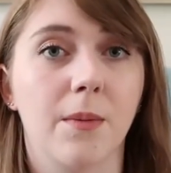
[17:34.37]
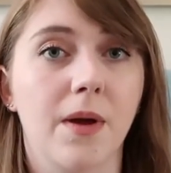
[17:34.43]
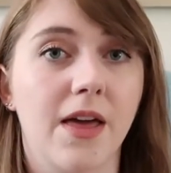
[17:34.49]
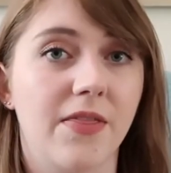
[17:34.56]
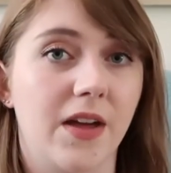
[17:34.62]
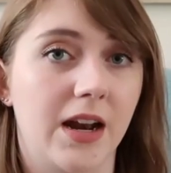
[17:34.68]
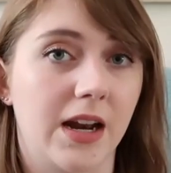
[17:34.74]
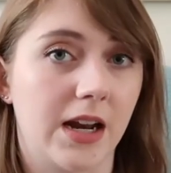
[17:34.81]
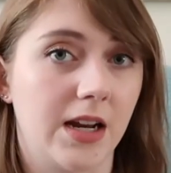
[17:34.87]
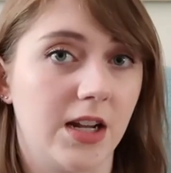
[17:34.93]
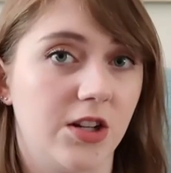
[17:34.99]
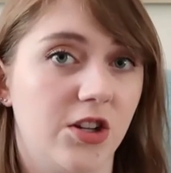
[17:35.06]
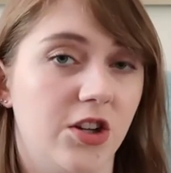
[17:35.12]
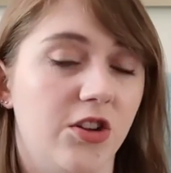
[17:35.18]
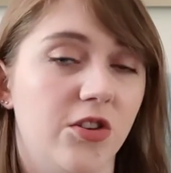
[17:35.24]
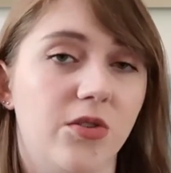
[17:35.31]
and then I need
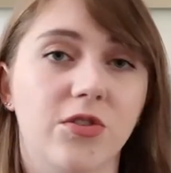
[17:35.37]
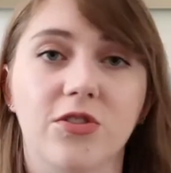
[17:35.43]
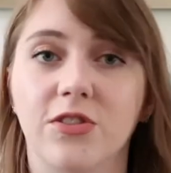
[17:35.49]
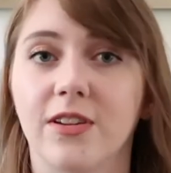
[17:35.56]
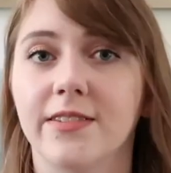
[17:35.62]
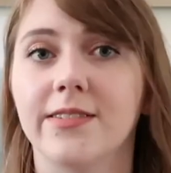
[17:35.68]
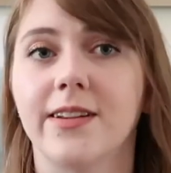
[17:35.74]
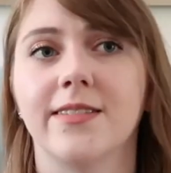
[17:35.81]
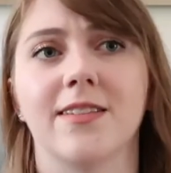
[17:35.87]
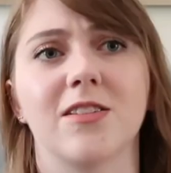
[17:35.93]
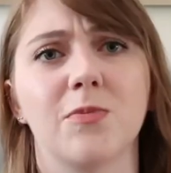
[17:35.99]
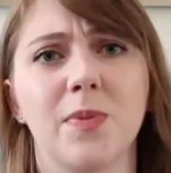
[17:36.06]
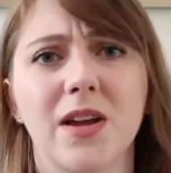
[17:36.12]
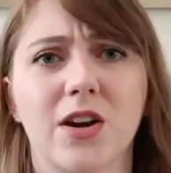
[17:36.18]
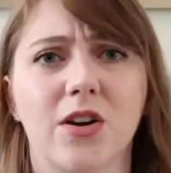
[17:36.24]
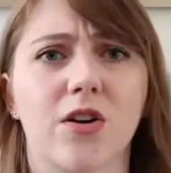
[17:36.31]
to use this as a
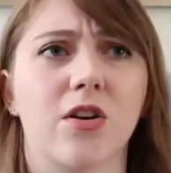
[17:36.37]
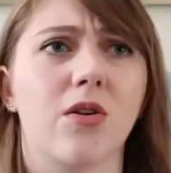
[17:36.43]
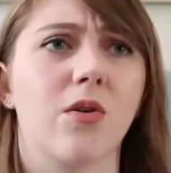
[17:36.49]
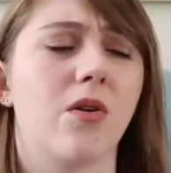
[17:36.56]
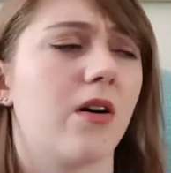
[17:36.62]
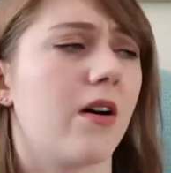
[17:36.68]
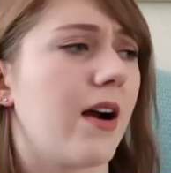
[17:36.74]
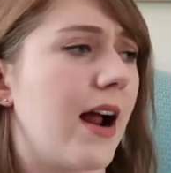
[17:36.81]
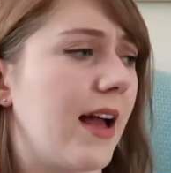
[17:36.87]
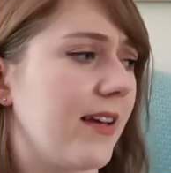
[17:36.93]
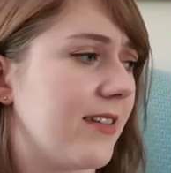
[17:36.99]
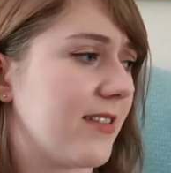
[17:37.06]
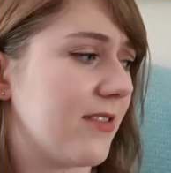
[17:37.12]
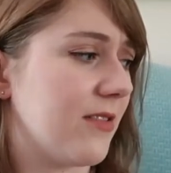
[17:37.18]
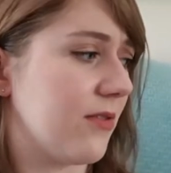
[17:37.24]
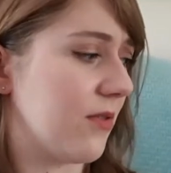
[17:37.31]
speaker or
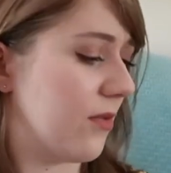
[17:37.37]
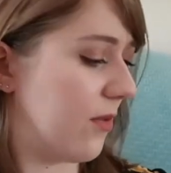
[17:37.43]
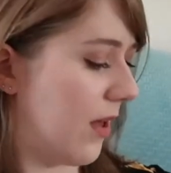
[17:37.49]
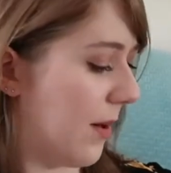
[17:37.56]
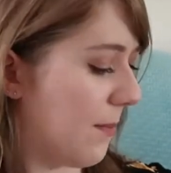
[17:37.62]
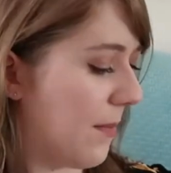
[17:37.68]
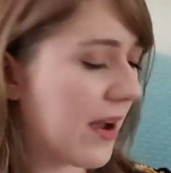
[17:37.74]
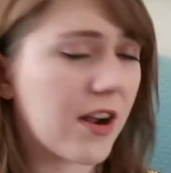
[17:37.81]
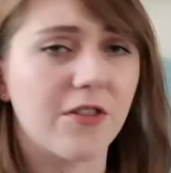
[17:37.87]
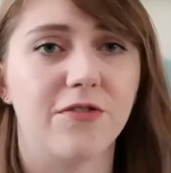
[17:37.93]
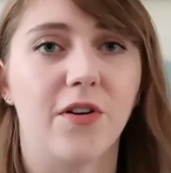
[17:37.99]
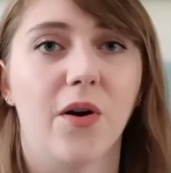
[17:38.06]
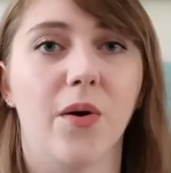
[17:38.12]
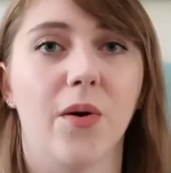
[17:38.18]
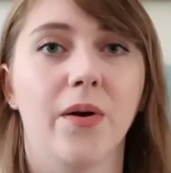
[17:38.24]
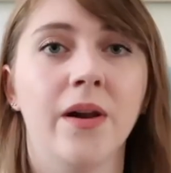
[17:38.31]
as a
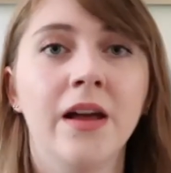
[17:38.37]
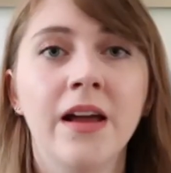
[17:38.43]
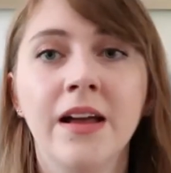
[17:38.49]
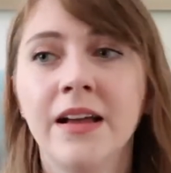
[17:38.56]
megaphone,